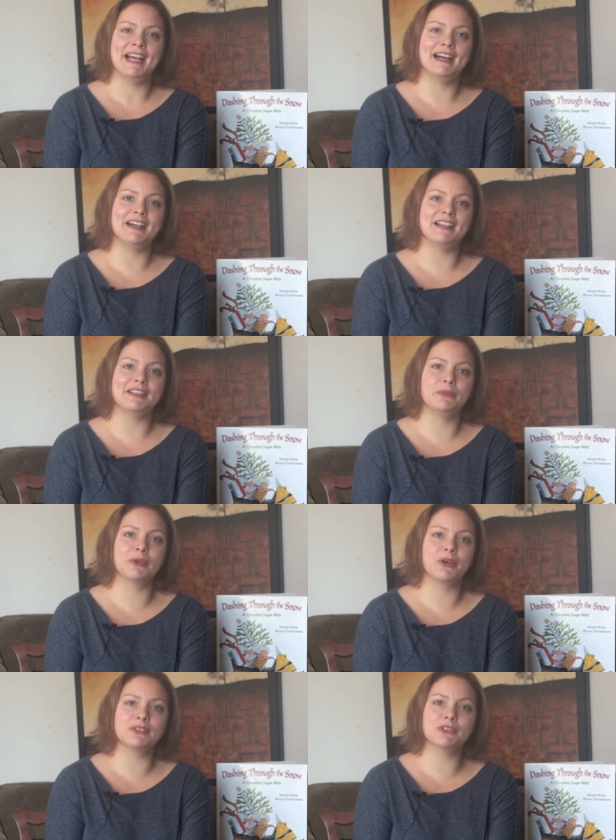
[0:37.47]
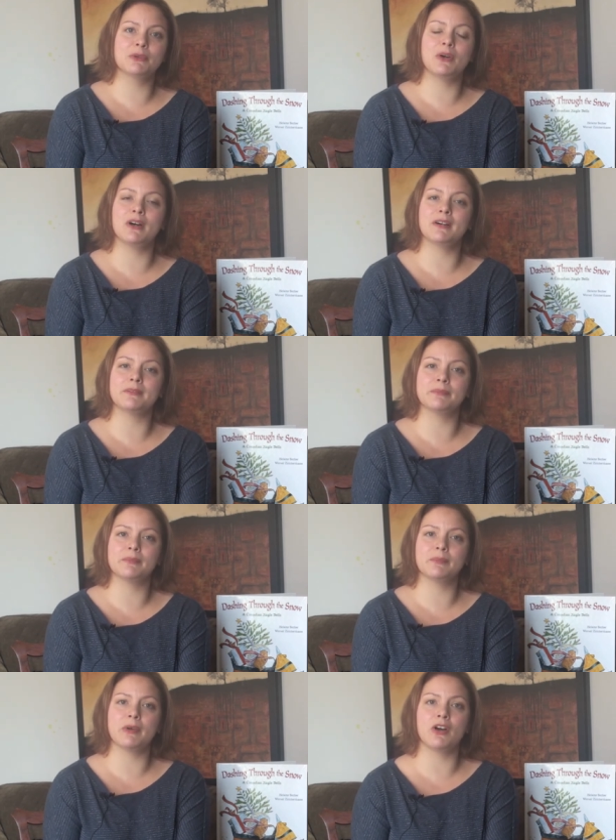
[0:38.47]
Uh, we're also um,
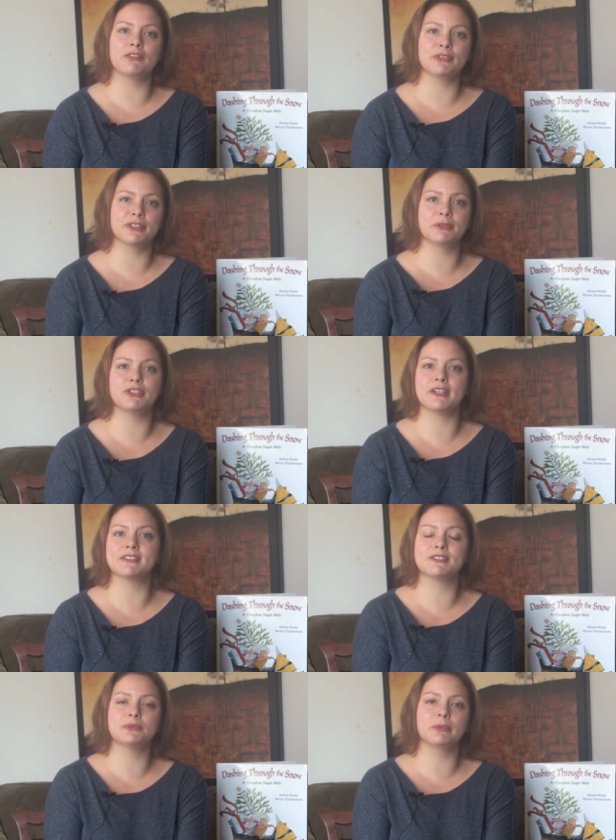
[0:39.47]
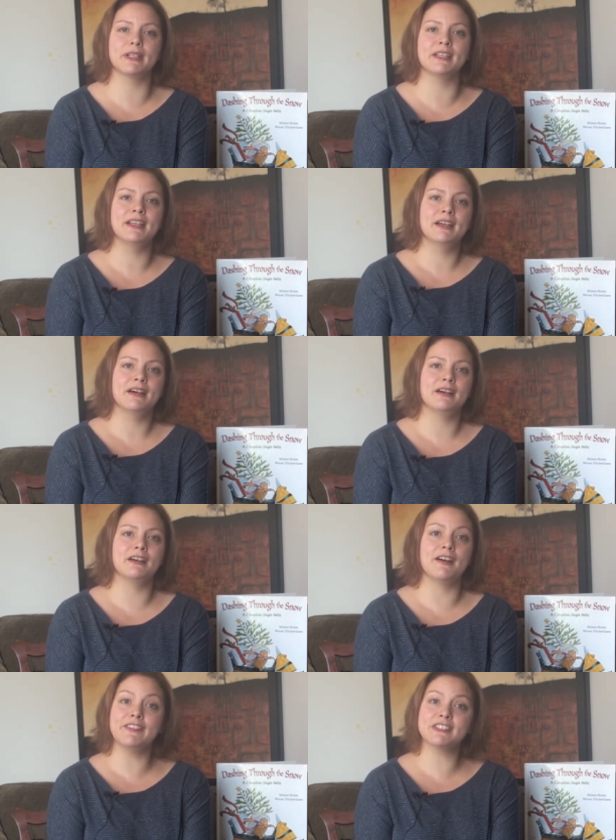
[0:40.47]
offering you a chance to win
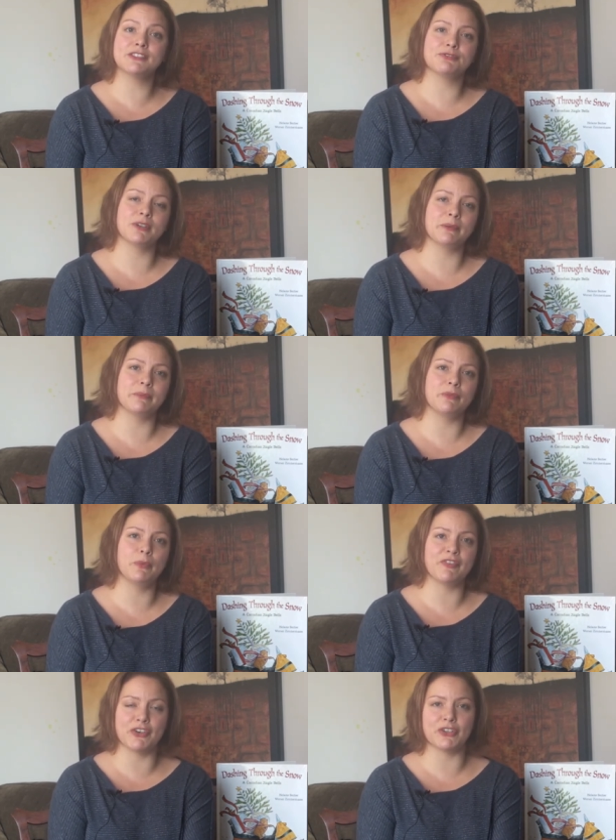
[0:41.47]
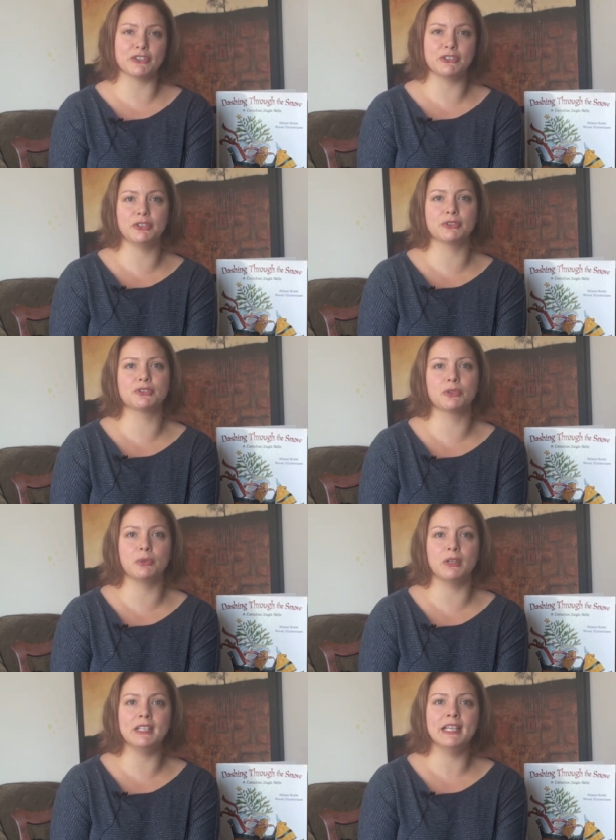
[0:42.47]
uh, a visit from Werner to your
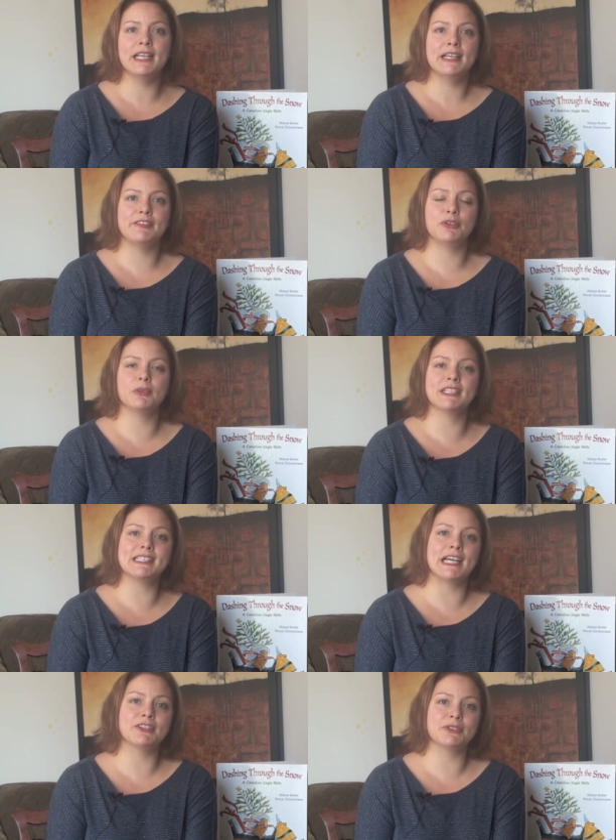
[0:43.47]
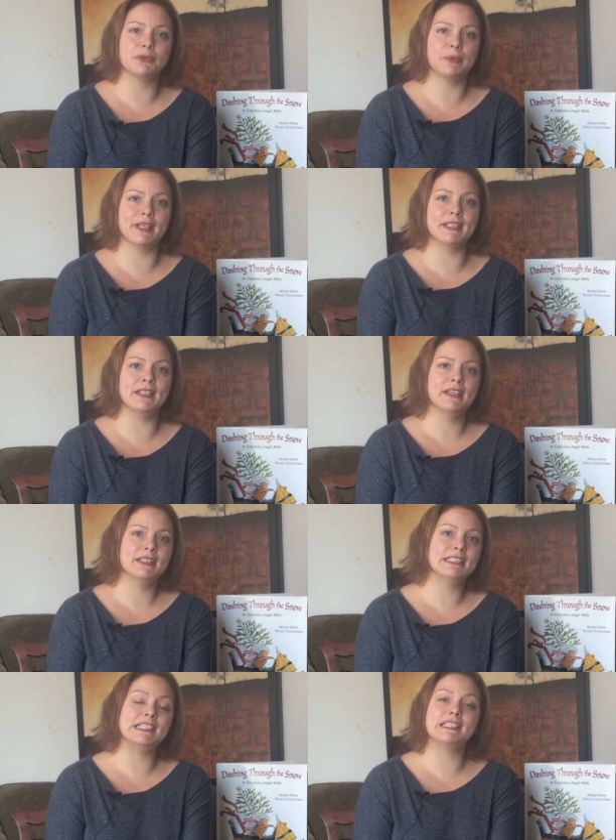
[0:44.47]
school. If you would like to enter to win,
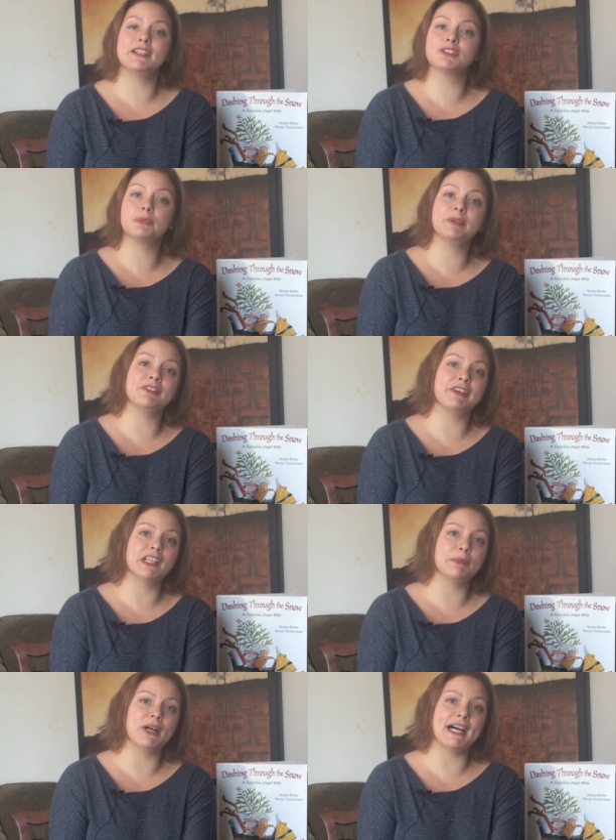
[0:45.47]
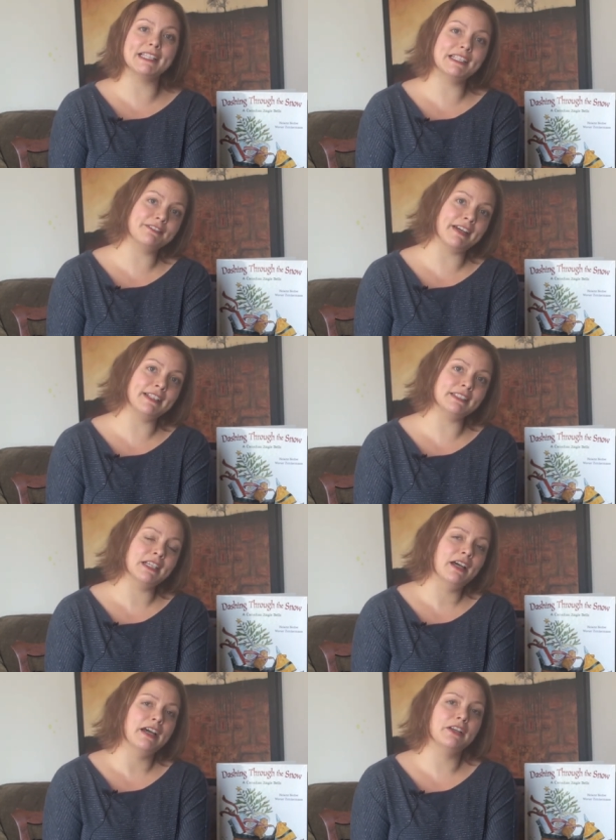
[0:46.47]
the details will be available at the event,
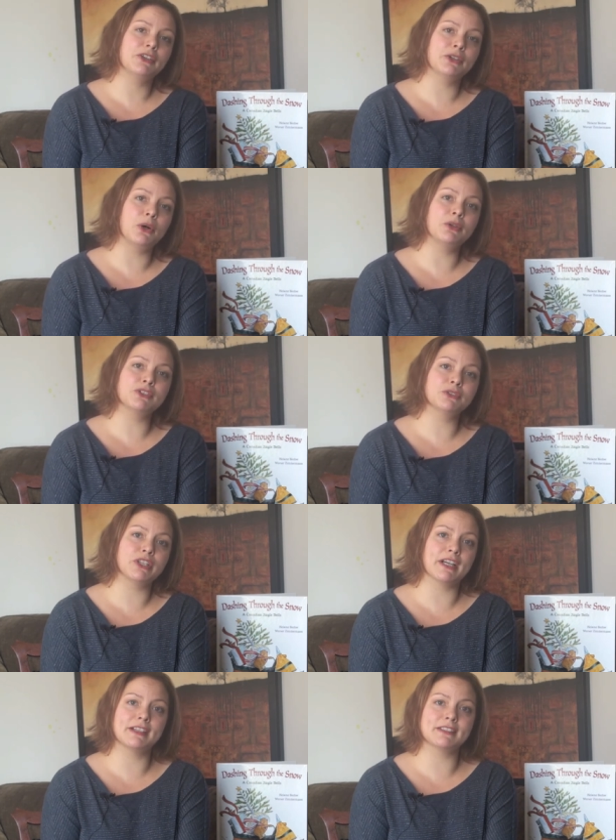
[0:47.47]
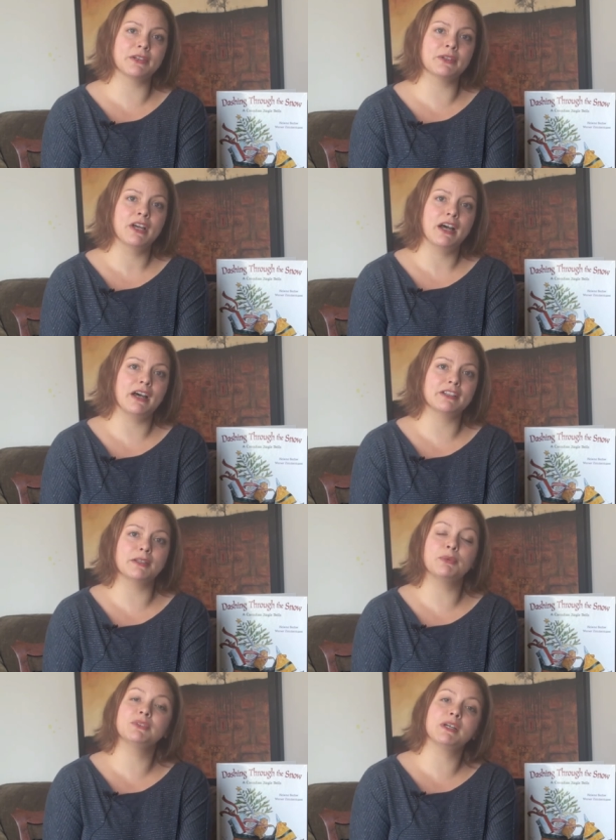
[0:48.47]
and you can also check us out at
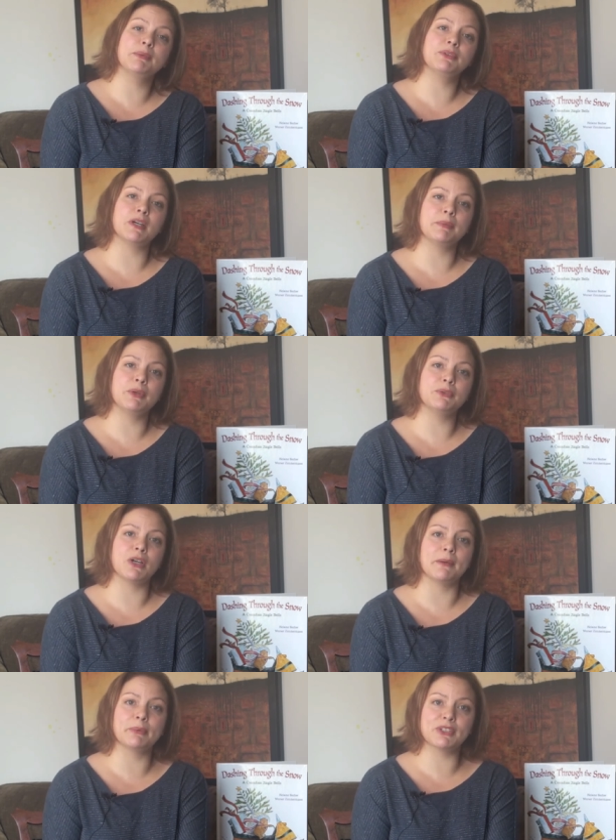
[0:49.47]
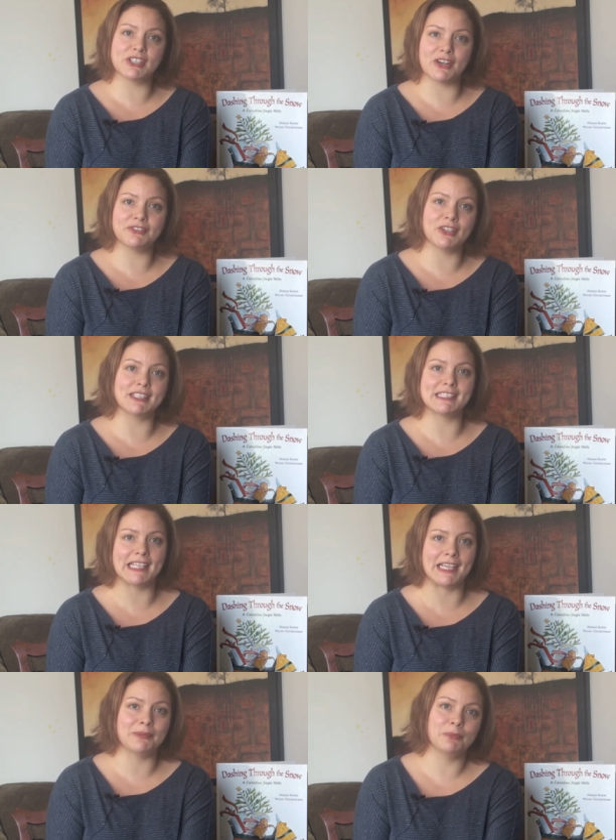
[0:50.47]

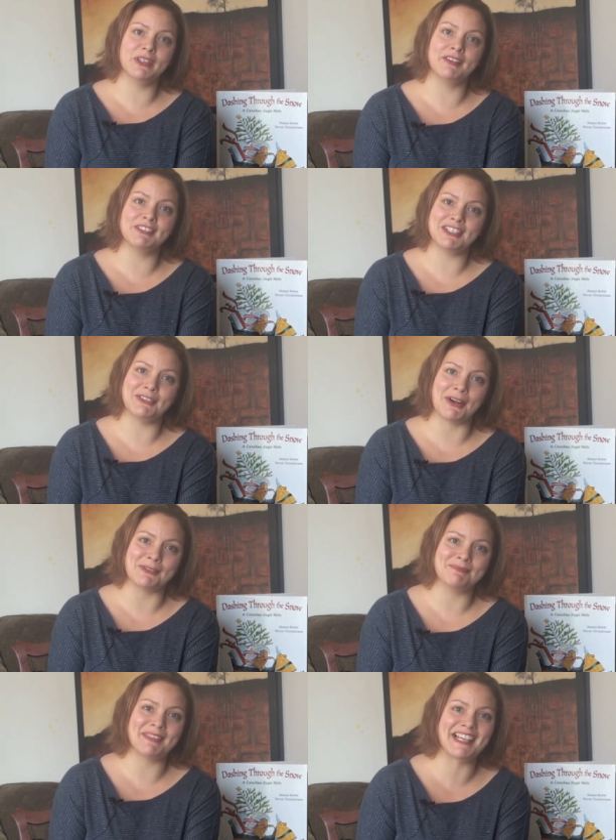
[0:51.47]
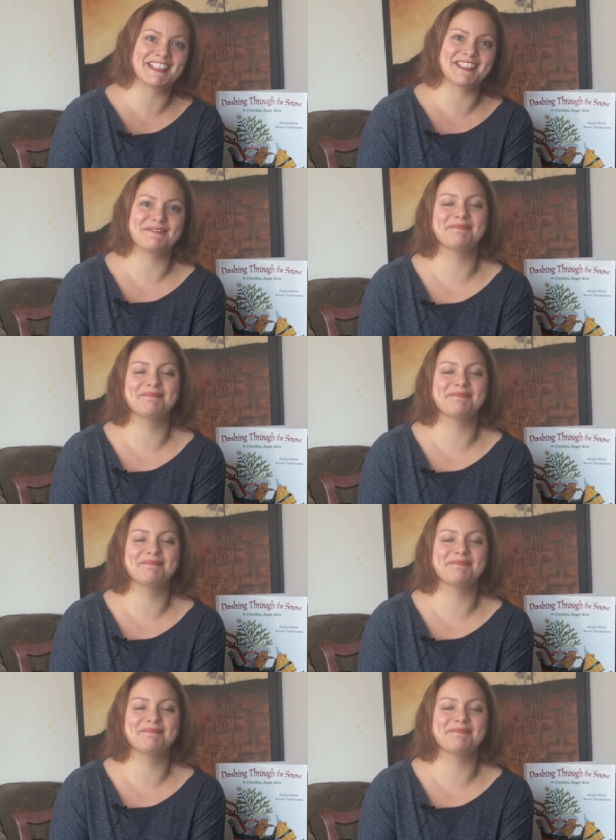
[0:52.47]
www.bookshelf.ca. We'd love to see you out. Thanks.